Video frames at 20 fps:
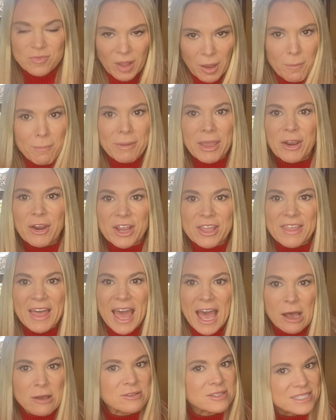marry the
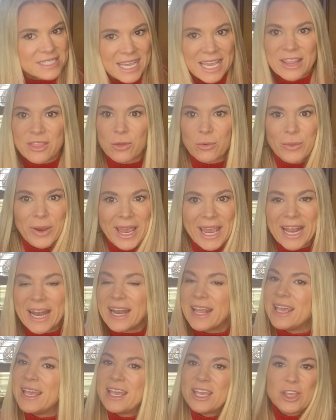house, date the rate.
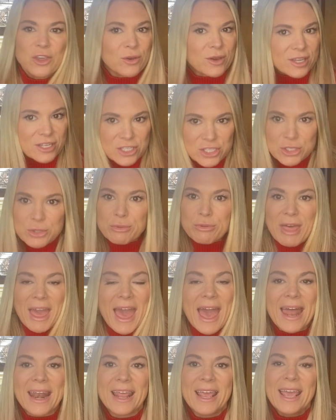You can do
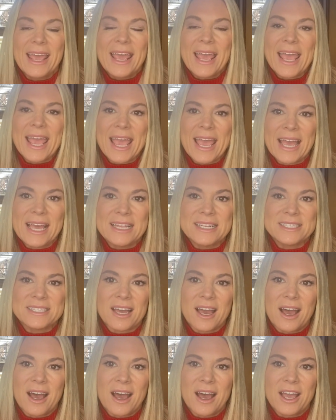that. And,
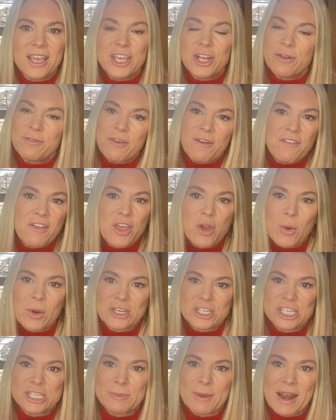if you have any
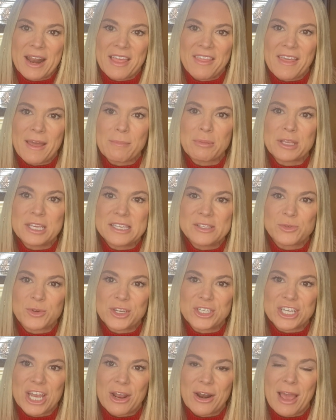questions about any of that, please
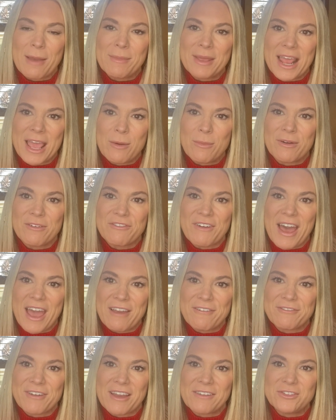reach out. I'm at
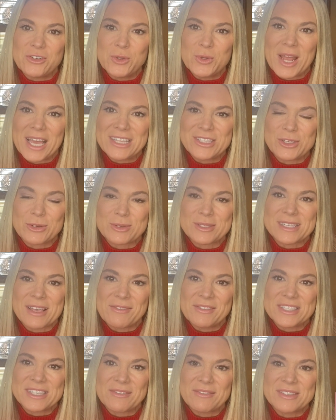
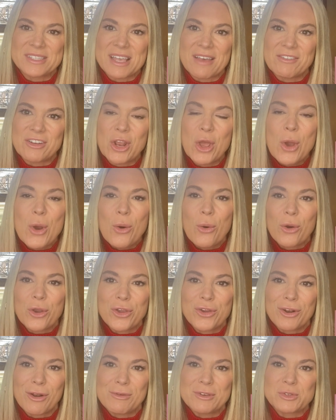815-529-0777, or you
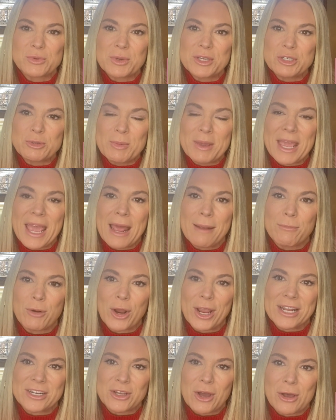can always reach me at
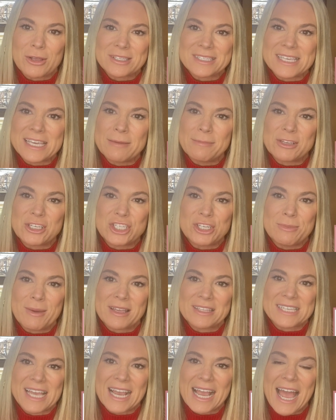
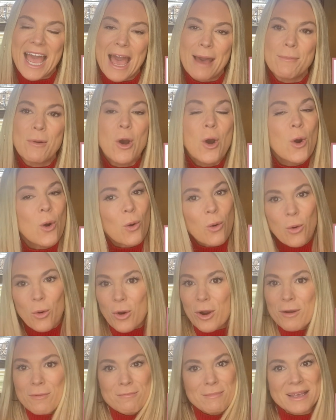mirandaaltteam@gmail.com
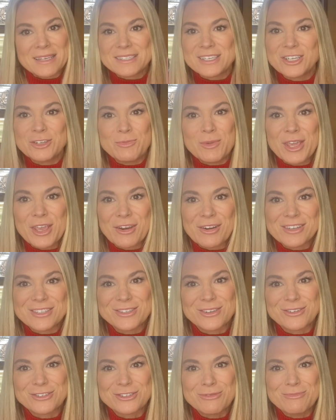or message me here on
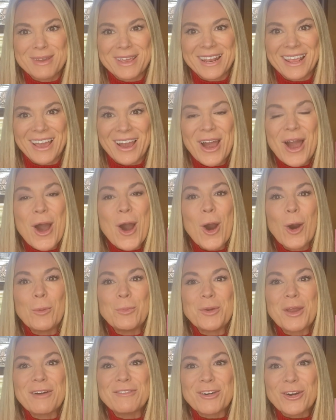social media. Hope
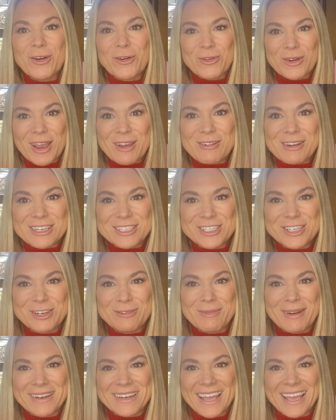you have a great rest of your
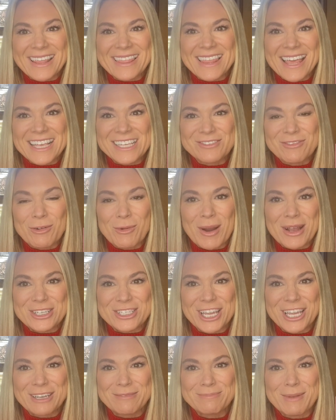Monday. Thanks for
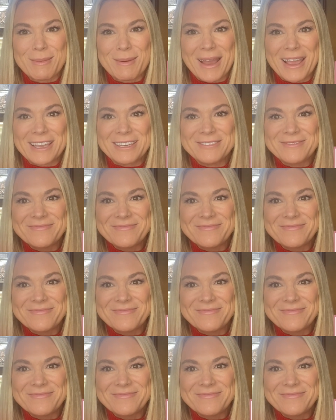watching. Bye-bye.